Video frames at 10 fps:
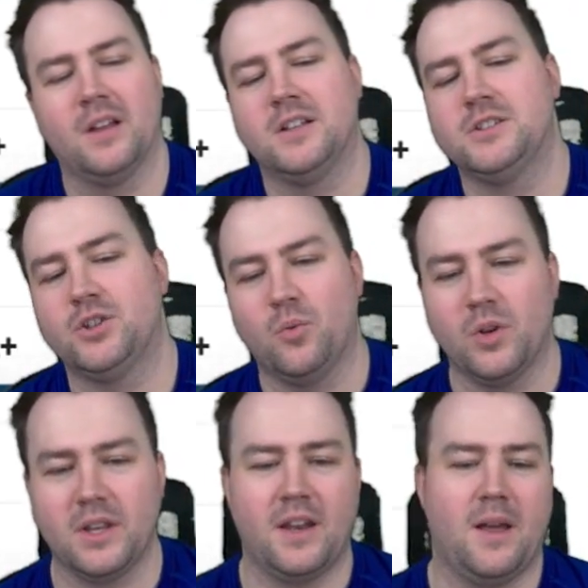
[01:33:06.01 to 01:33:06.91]
So
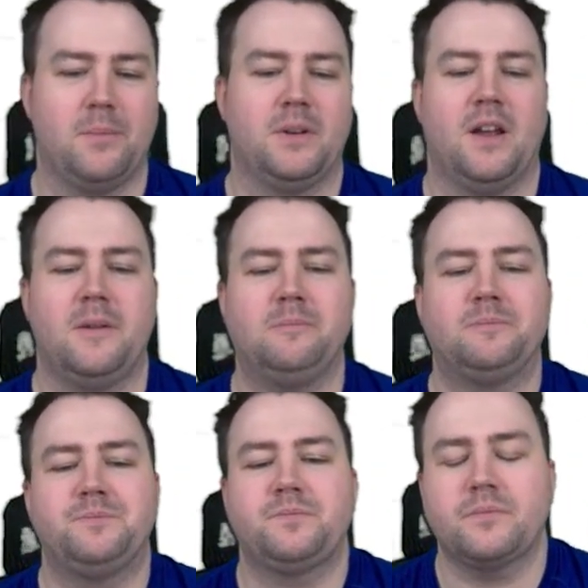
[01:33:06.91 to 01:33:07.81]
what can happen there
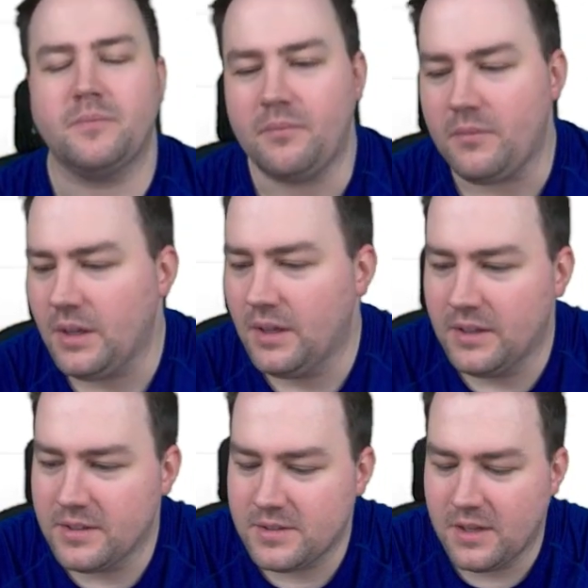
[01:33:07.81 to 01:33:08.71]

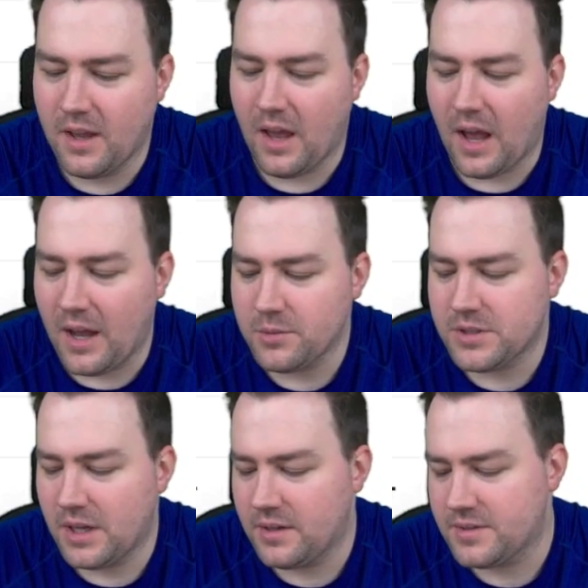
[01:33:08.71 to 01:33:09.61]
is, I would
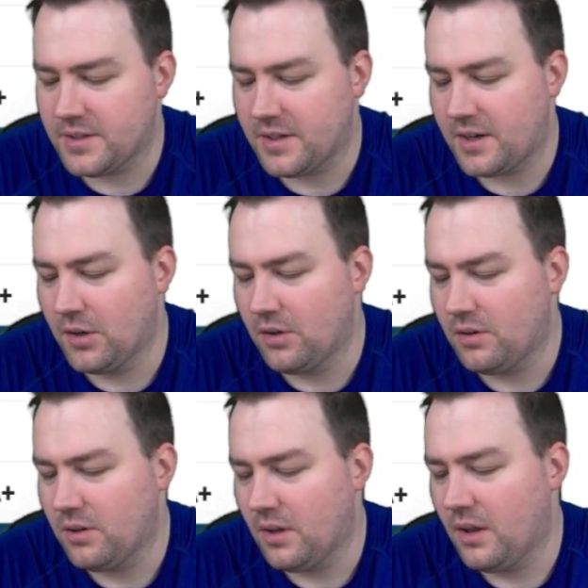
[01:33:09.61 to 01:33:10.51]
say in the
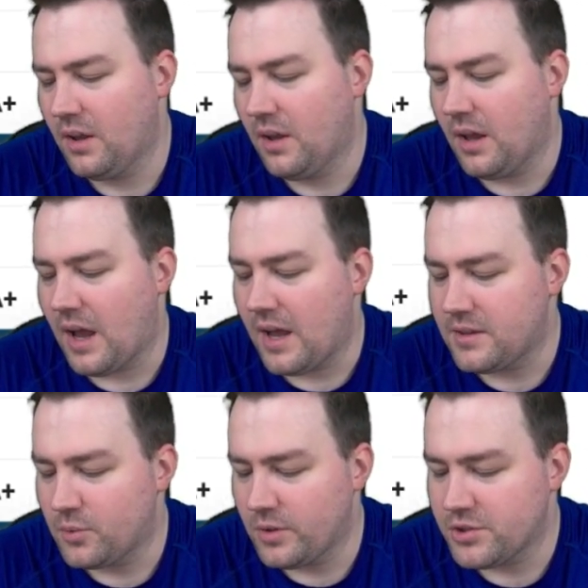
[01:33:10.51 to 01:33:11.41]
scenario,
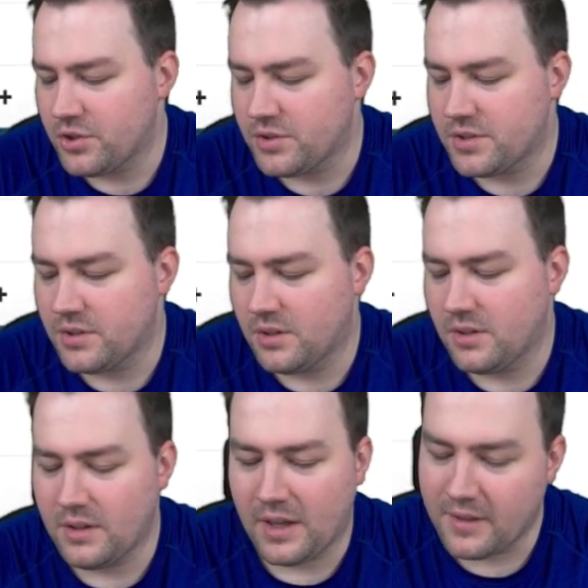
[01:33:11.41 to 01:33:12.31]
either Will Johnson,
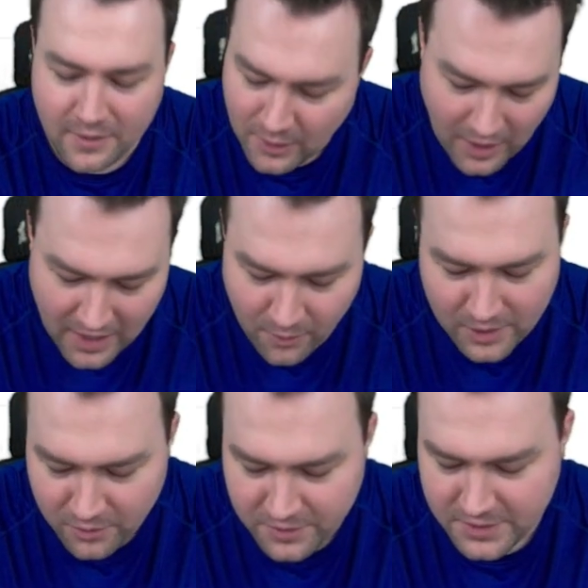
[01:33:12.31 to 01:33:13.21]
like any one
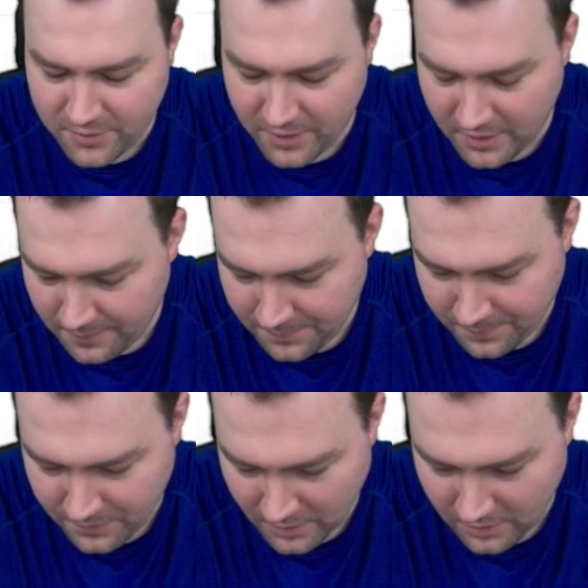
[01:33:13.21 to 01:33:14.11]
of these 3,
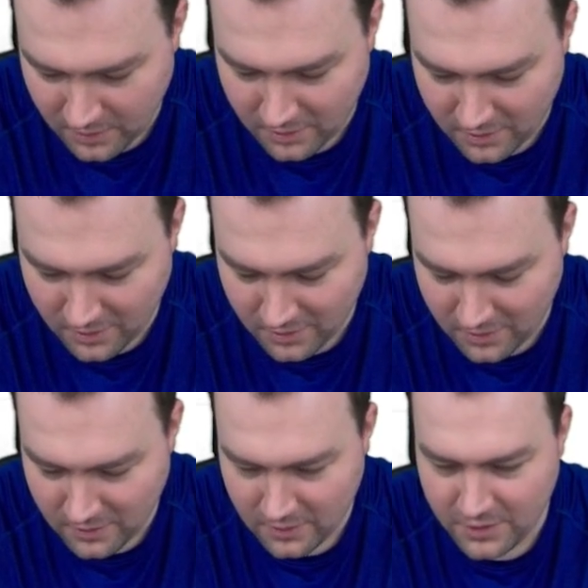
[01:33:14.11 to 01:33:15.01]

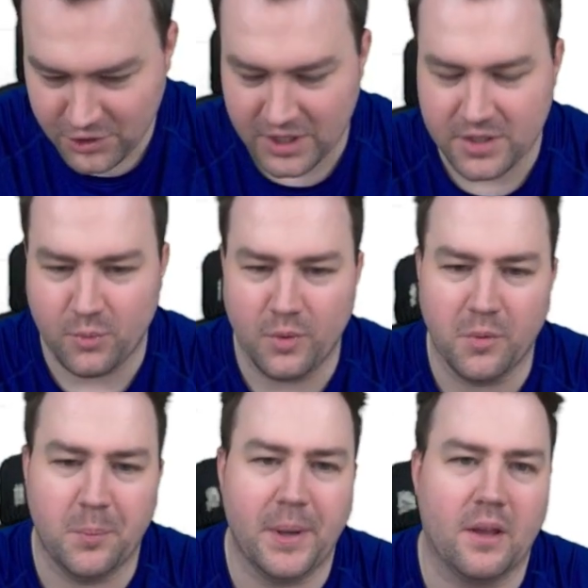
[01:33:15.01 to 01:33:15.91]
Jacksonville
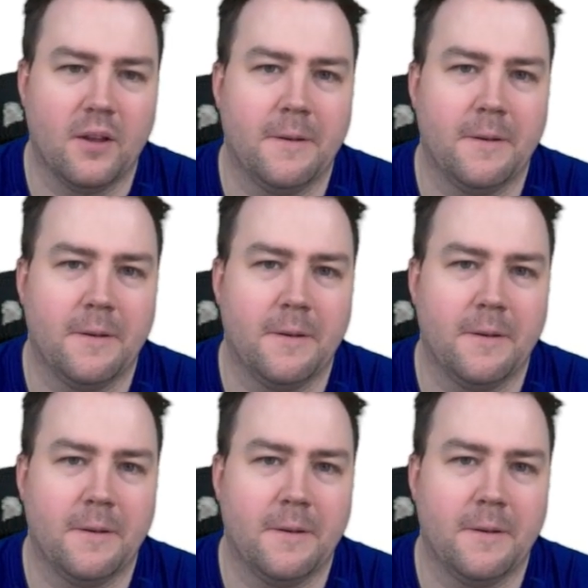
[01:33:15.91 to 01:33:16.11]
will pick.